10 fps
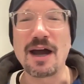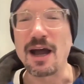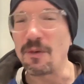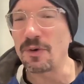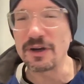
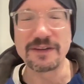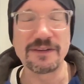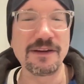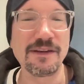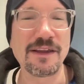I want to
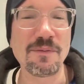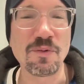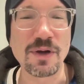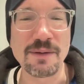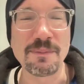see them
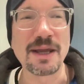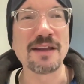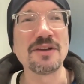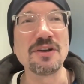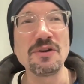win, man.
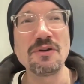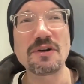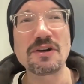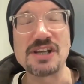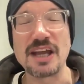The New
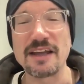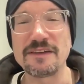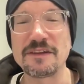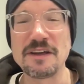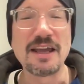York Jets,